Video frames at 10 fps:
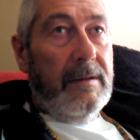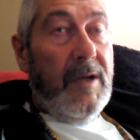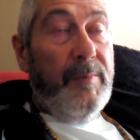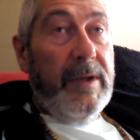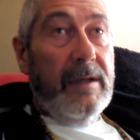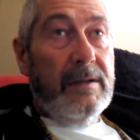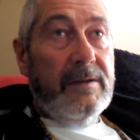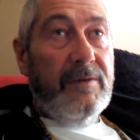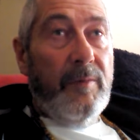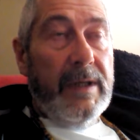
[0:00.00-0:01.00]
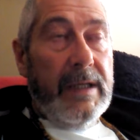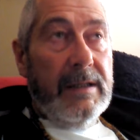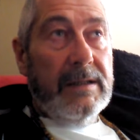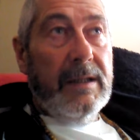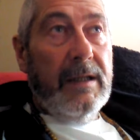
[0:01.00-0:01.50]
appears from the
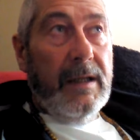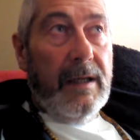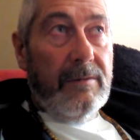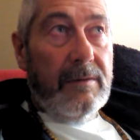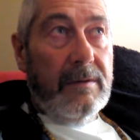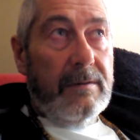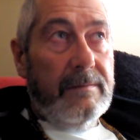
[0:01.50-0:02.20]
inside out.